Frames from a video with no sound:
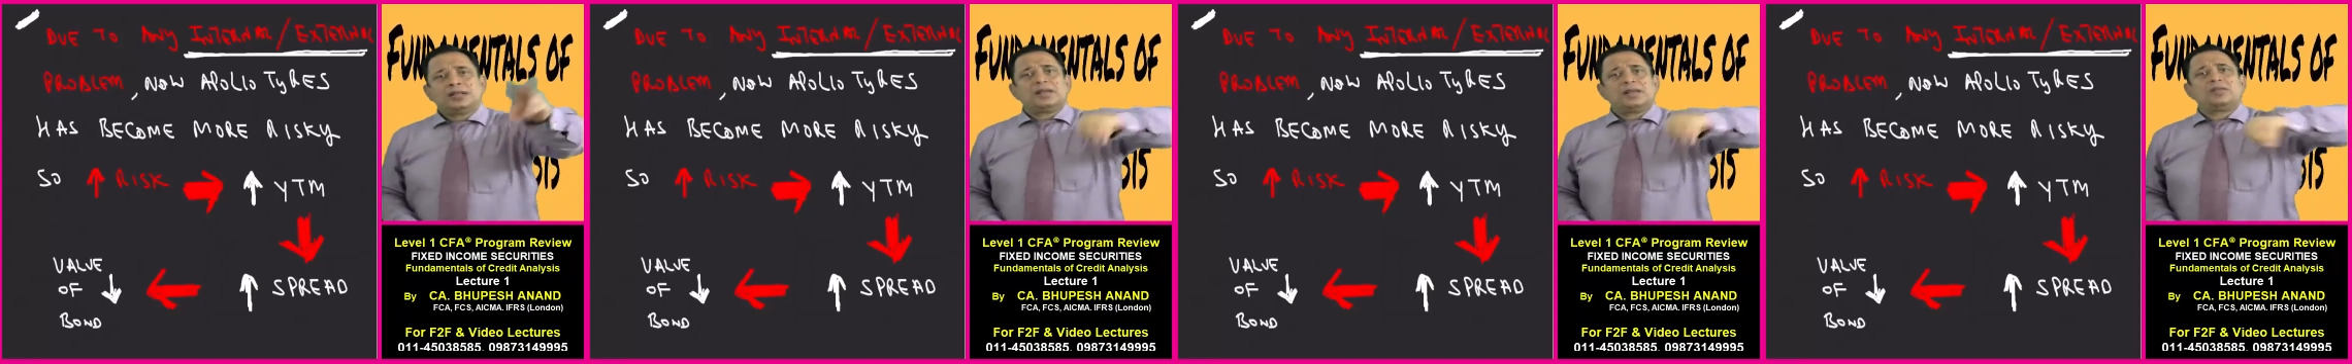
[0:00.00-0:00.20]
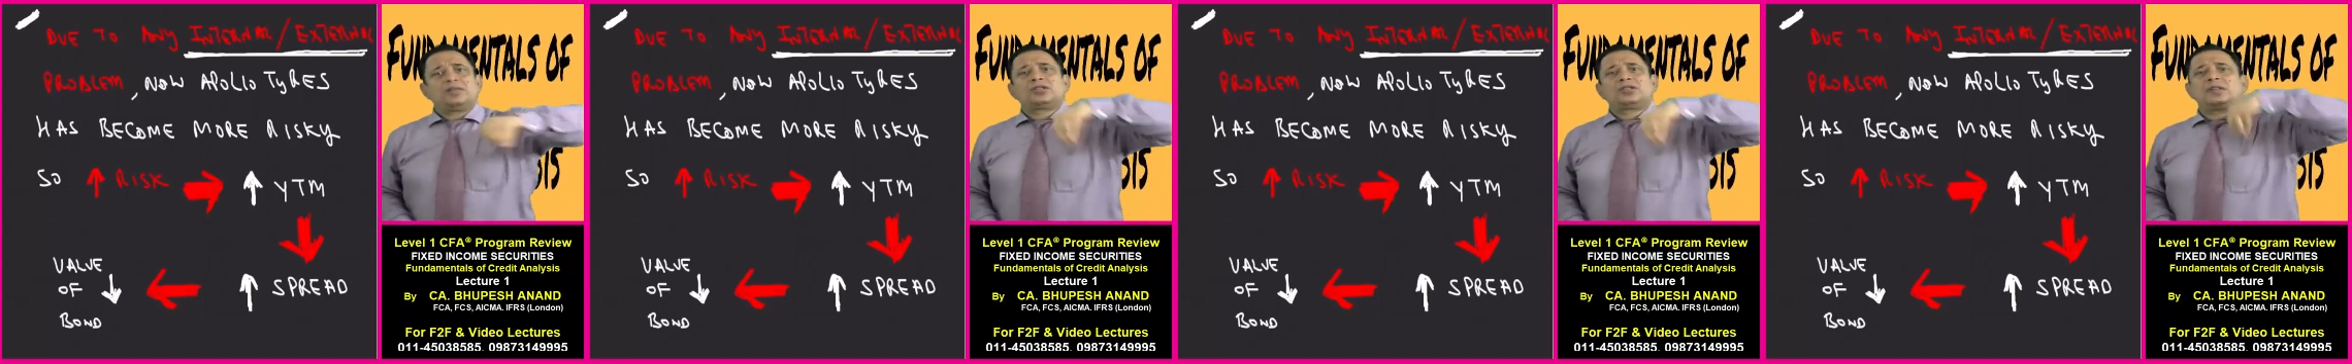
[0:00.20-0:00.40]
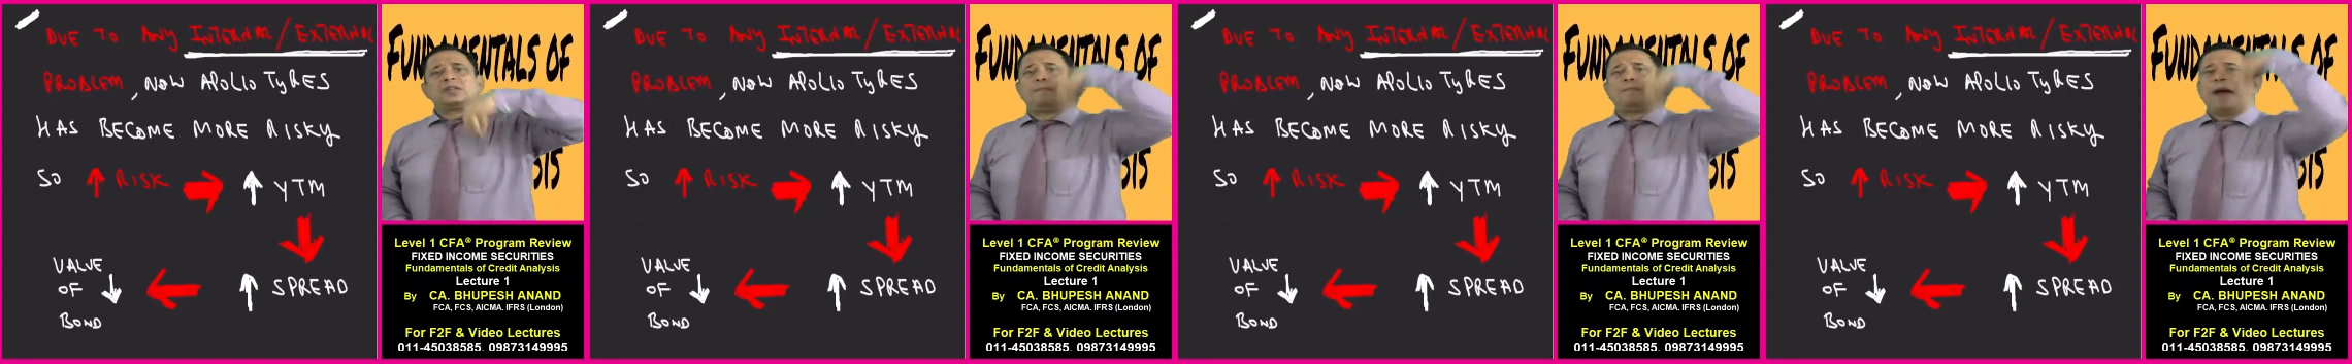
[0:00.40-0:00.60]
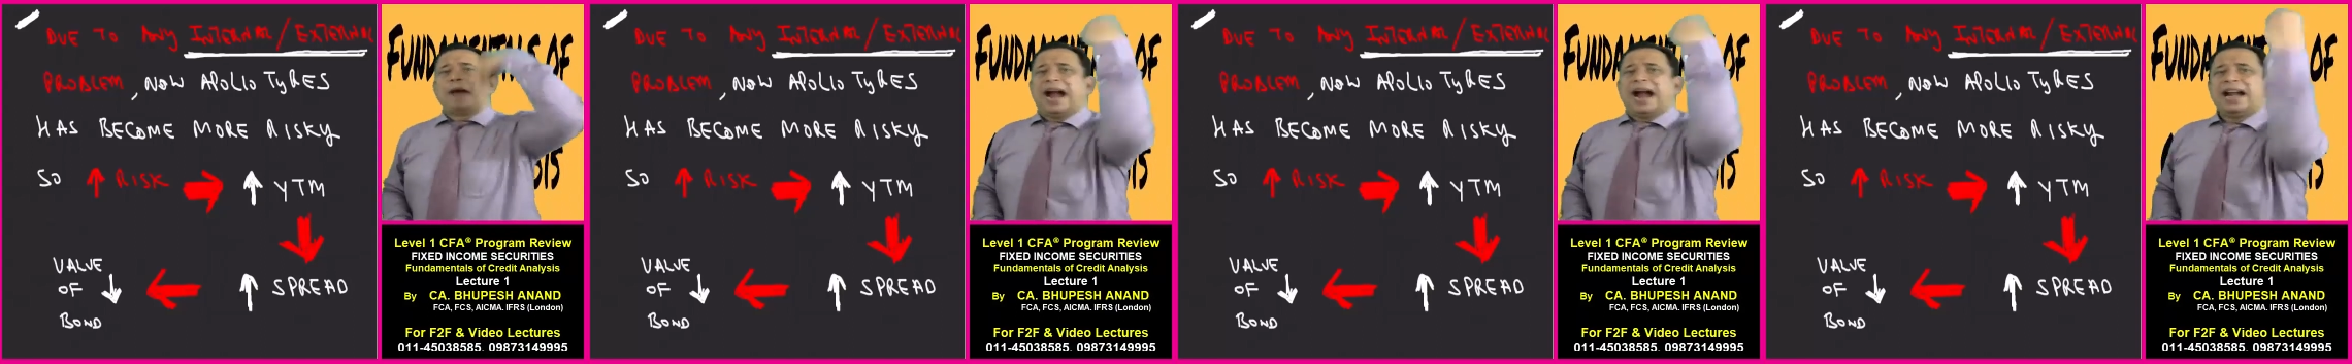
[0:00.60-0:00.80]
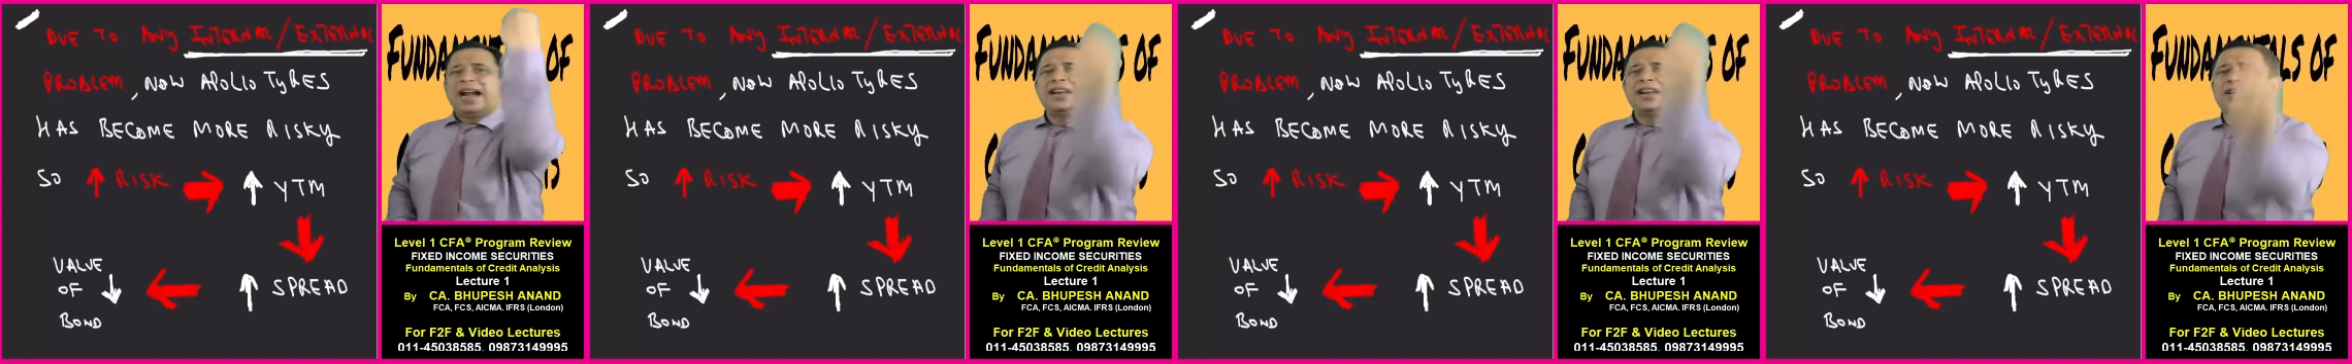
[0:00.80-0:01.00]
there was a
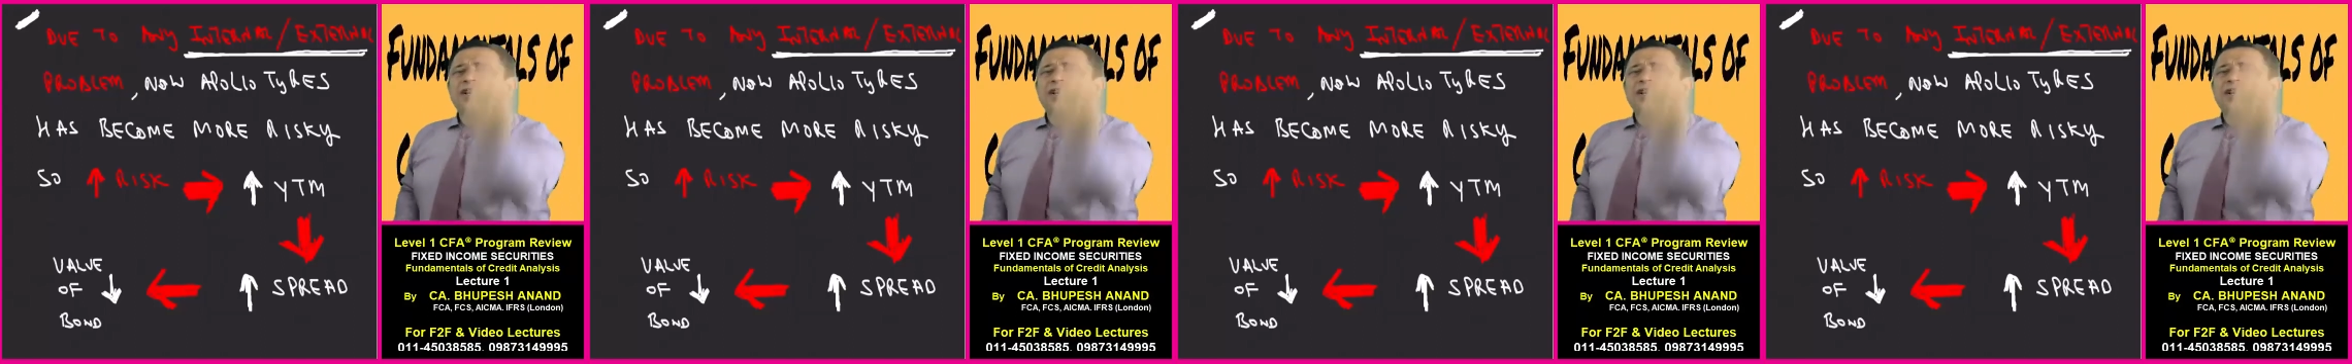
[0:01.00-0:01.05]
bad